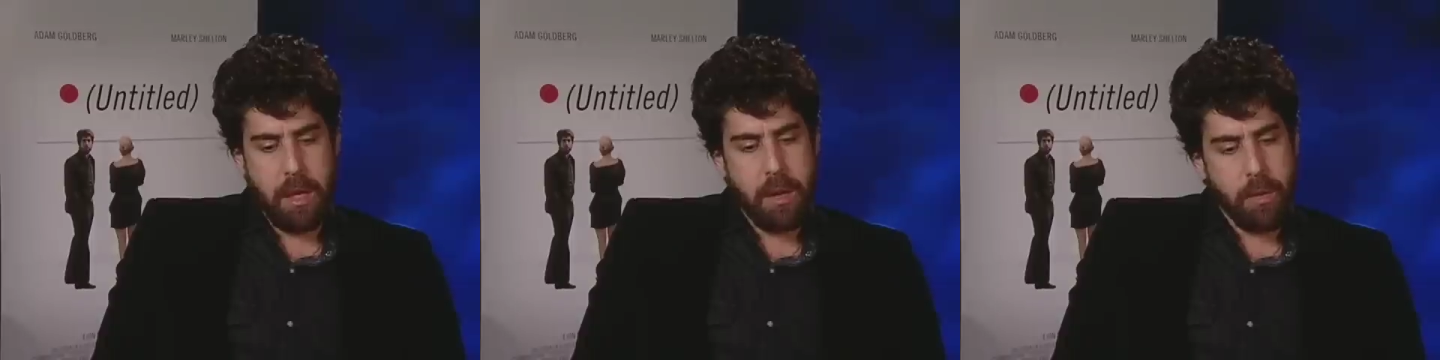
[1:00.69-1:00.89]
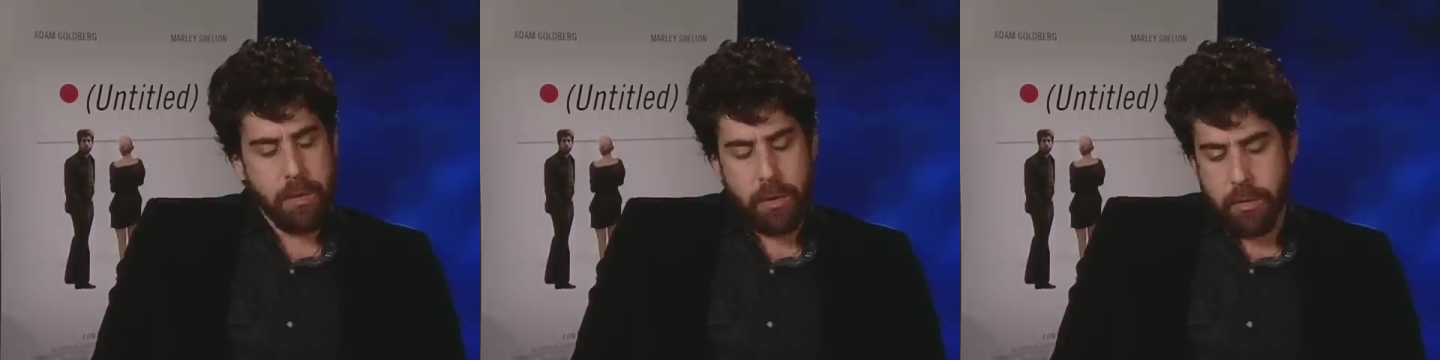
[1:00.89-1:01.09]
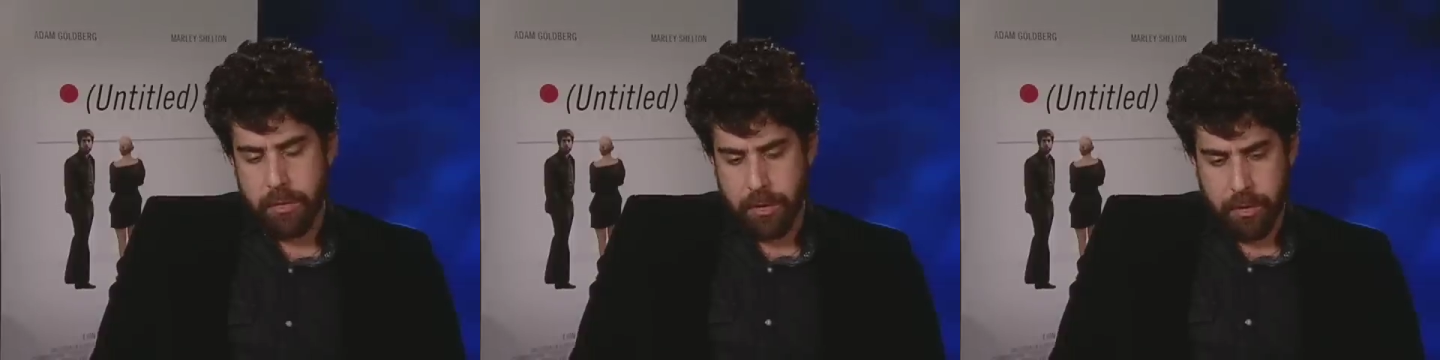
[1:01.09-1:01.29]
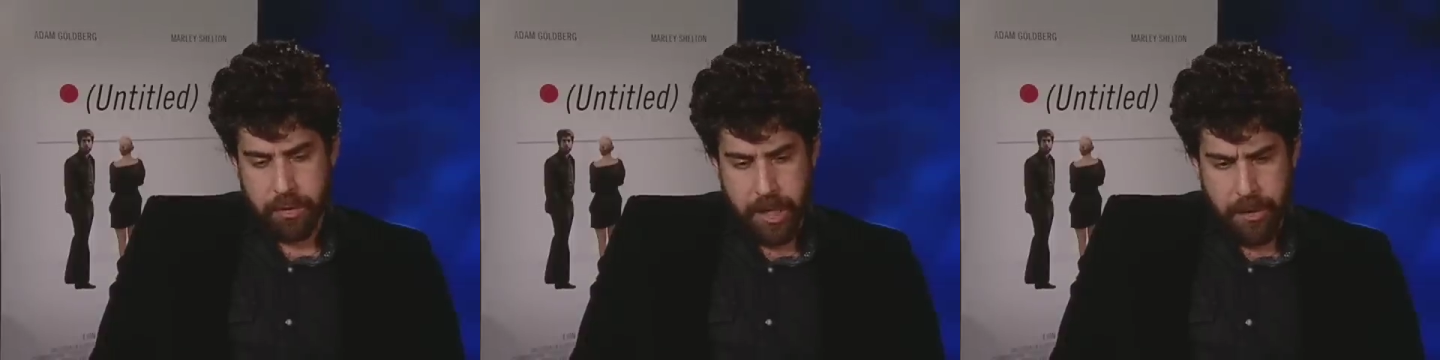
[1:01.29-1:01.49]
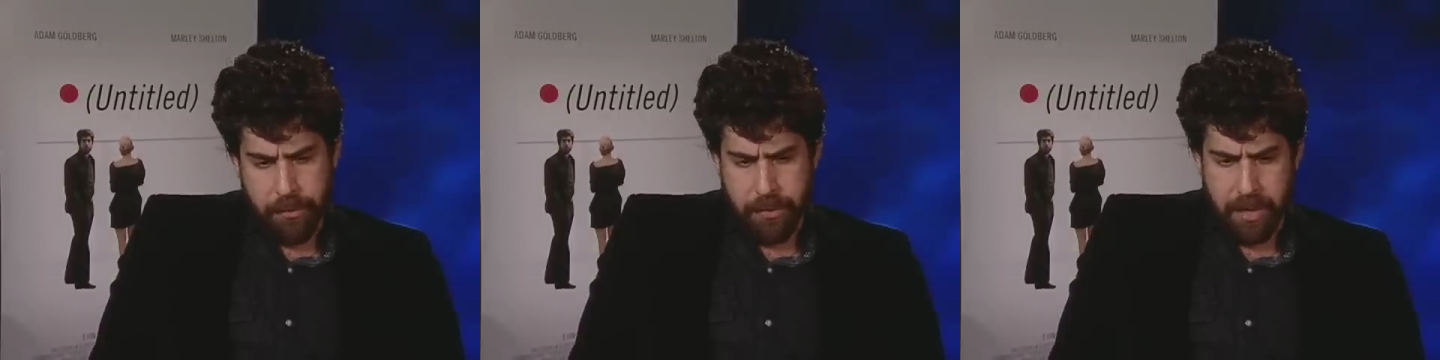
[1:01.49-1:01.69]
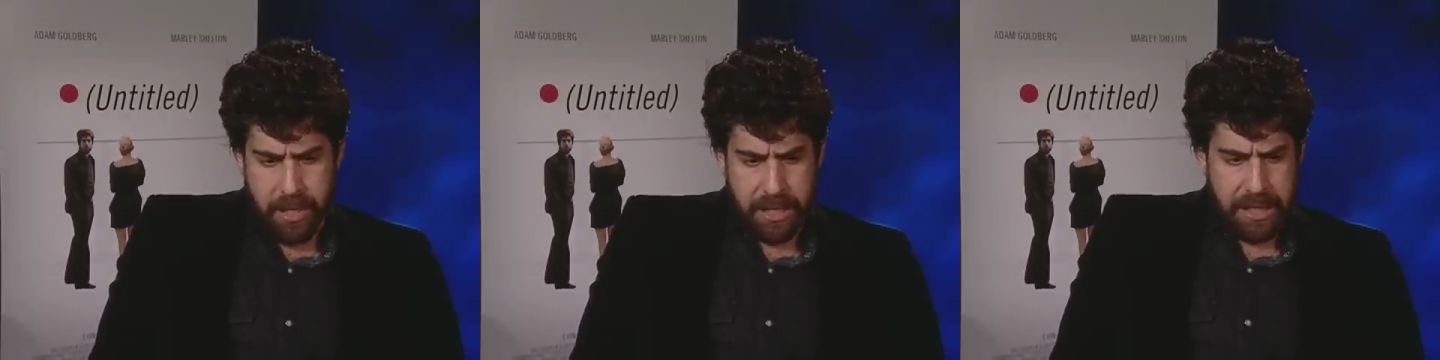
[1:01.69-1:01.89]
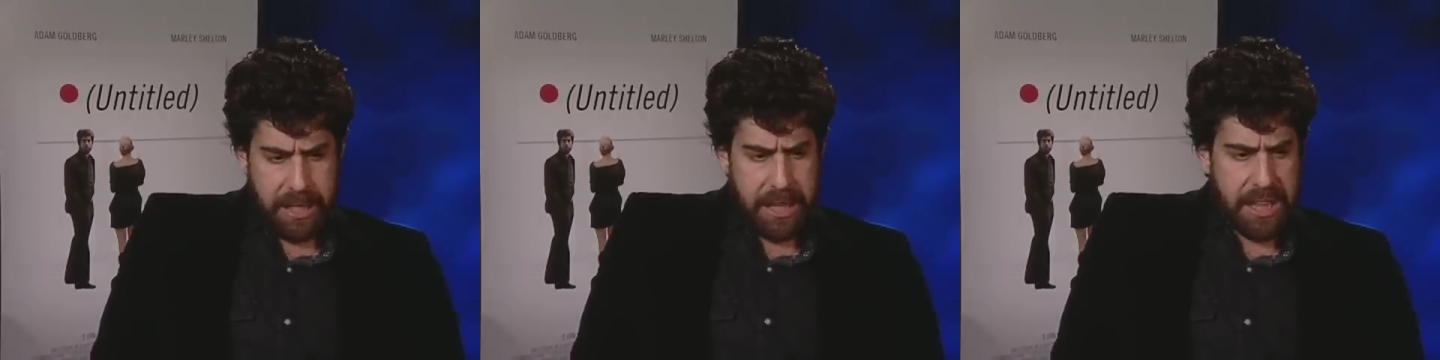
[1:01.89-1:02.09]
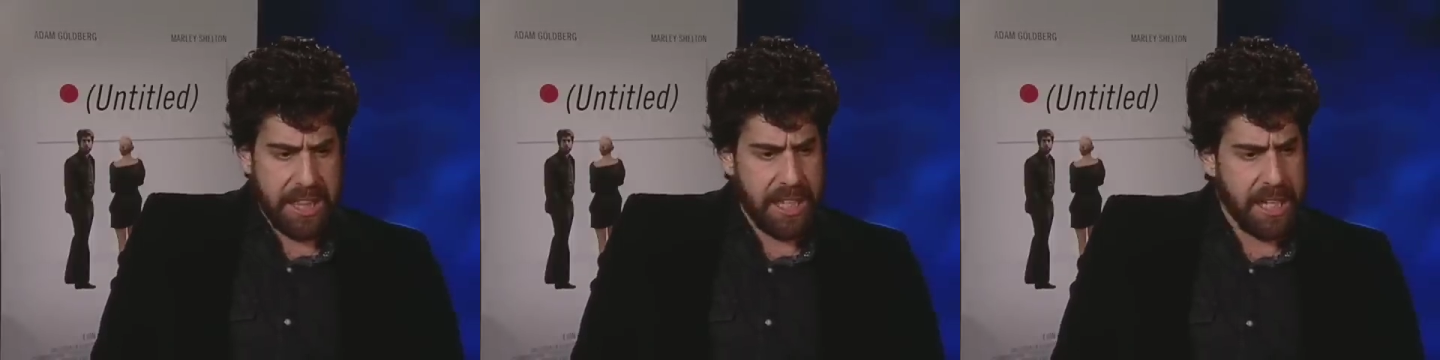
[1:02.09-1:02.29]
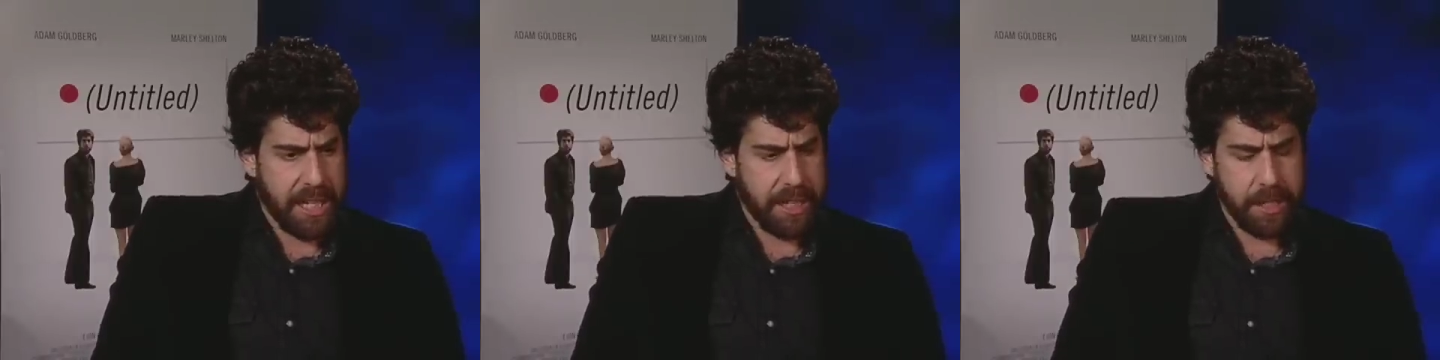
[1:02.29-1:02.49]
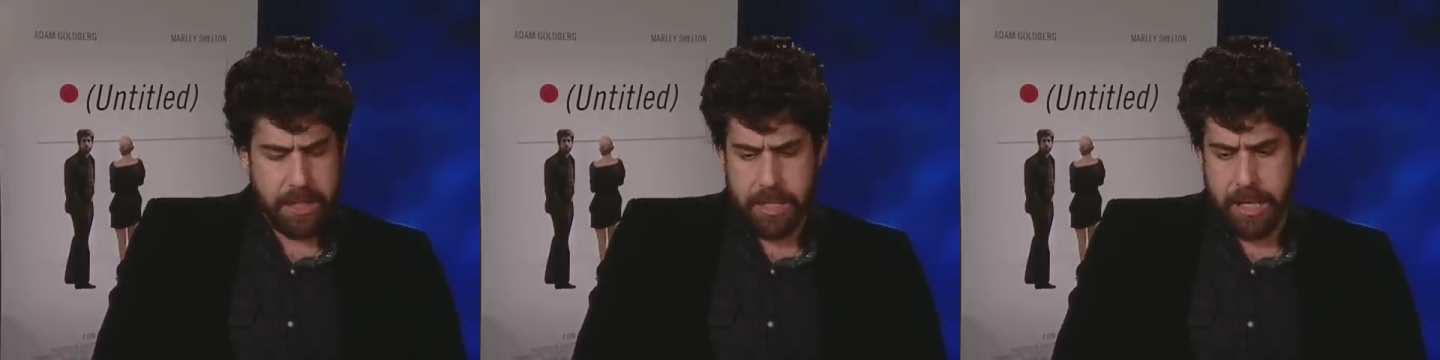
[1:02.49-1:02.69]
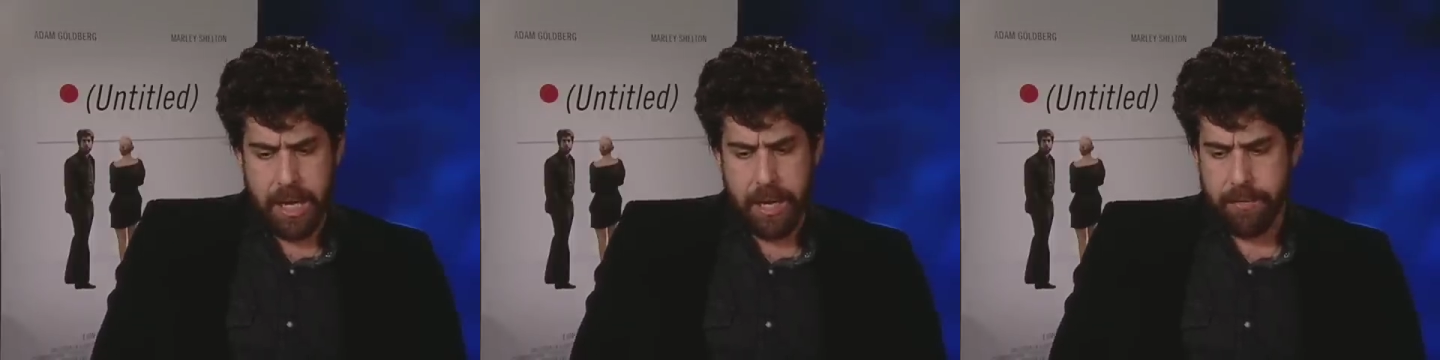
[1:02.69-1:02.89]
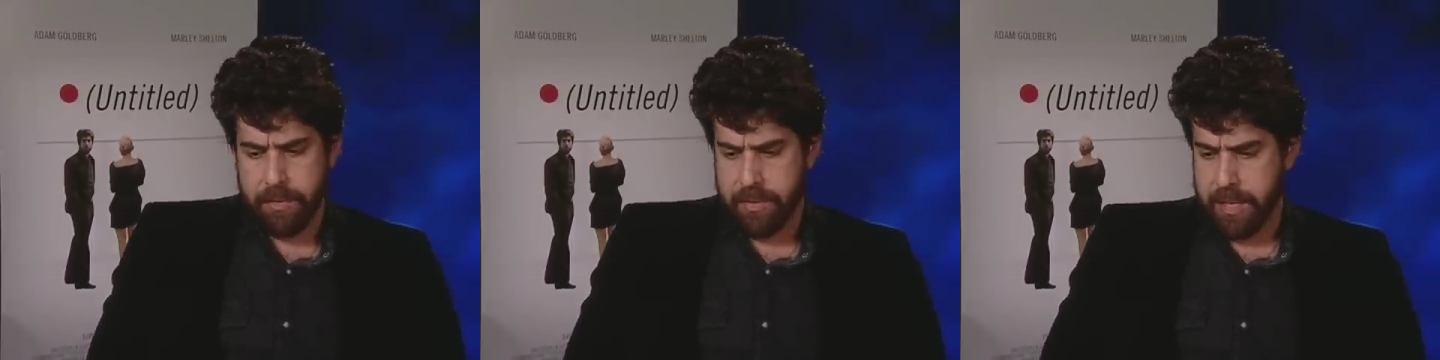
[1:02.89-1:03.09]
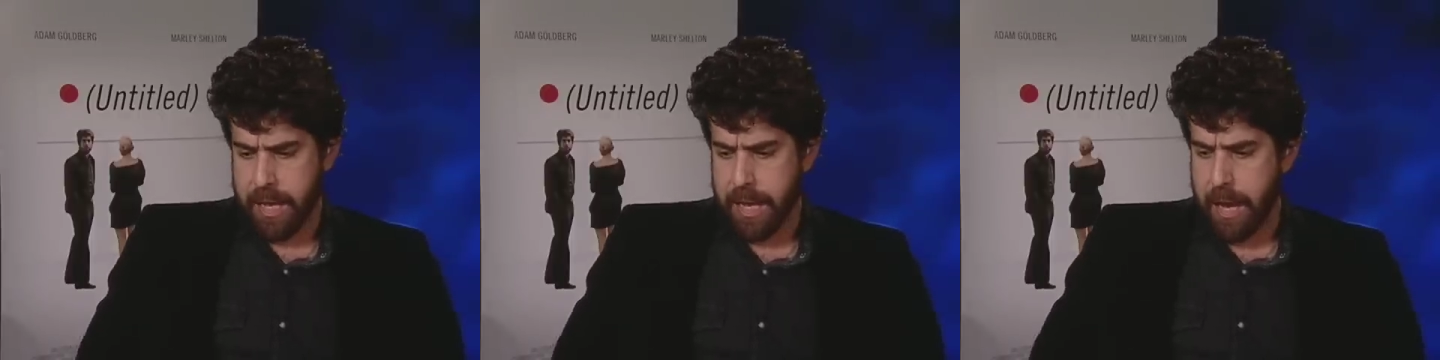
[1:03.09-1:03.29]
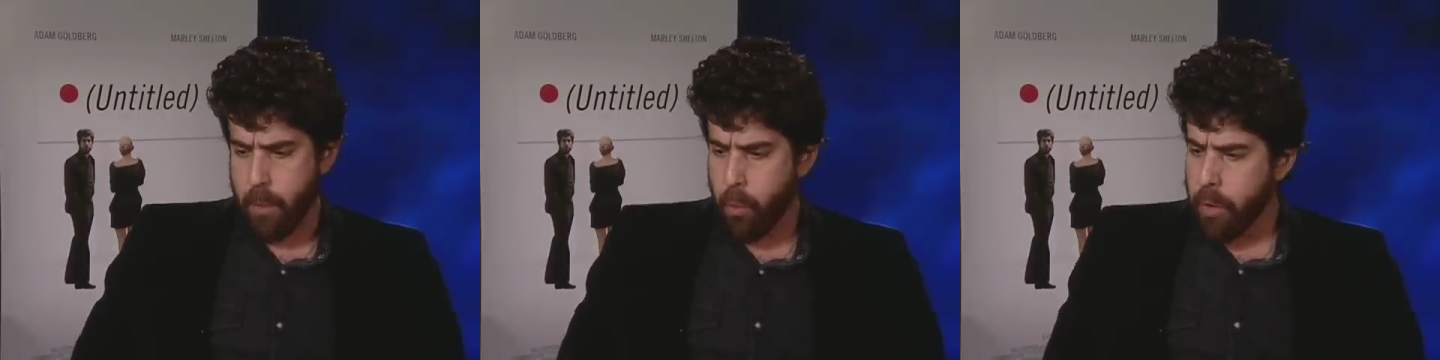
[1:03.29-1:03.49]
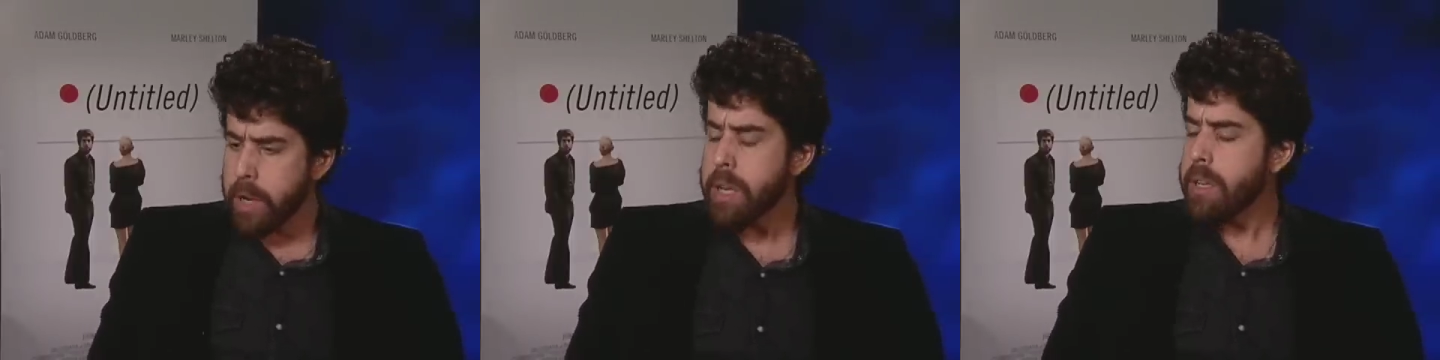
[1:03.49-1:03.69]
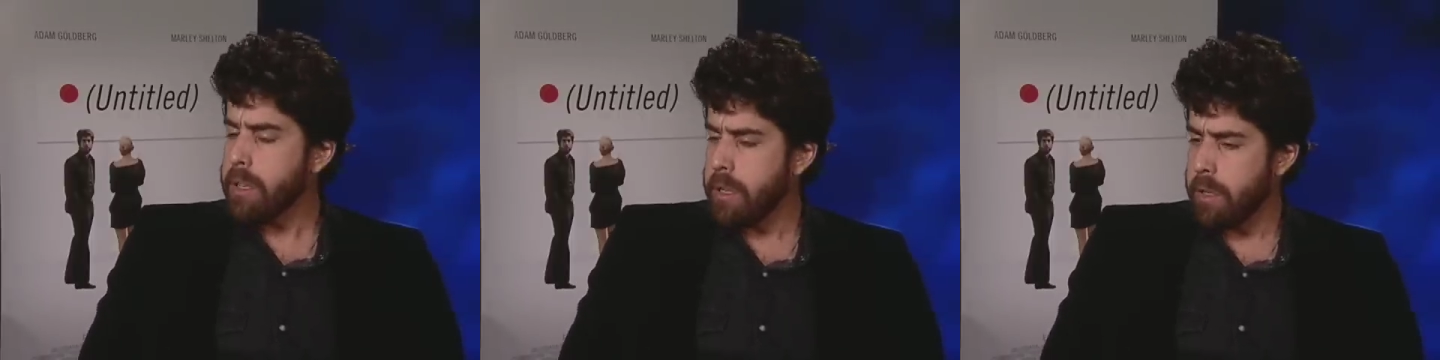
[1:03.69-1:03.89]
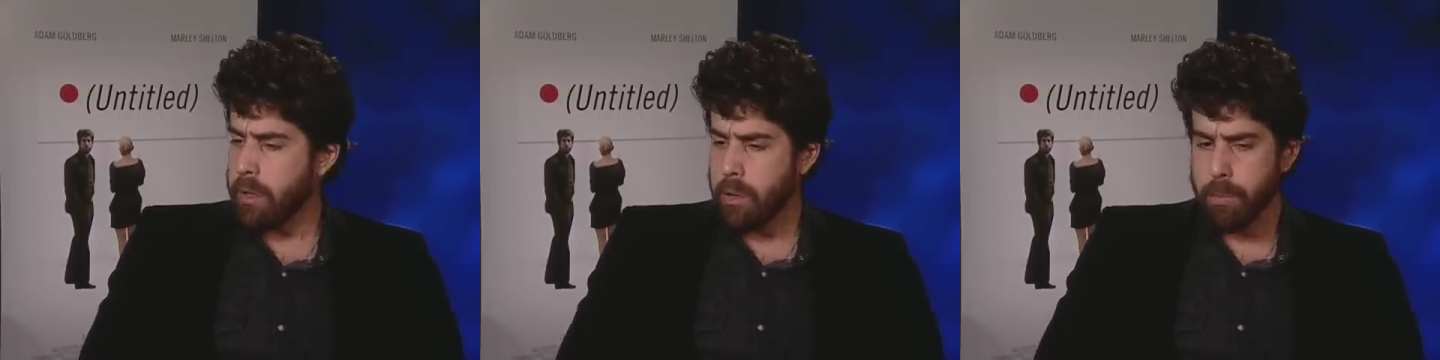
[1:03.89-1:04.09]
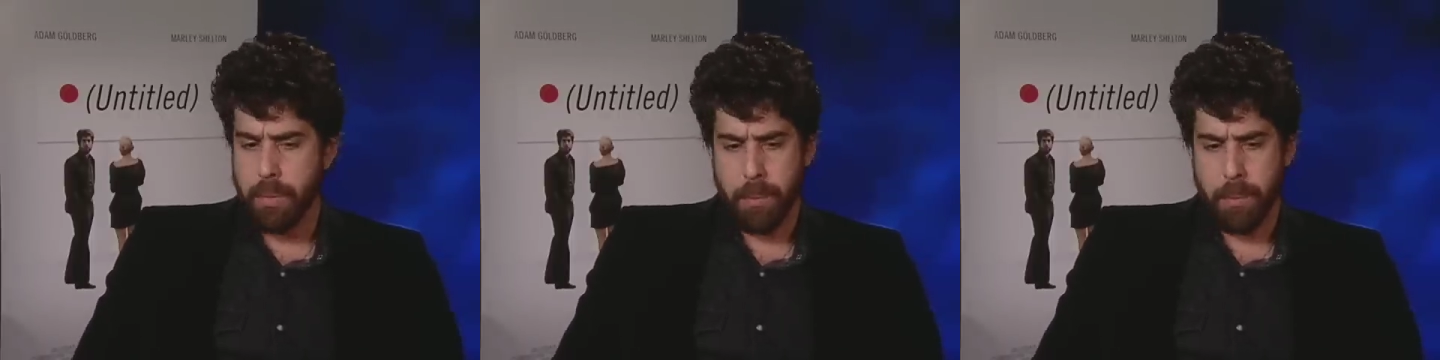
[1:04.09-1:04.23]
You know, there are definitely things that I've said I wouldn't do,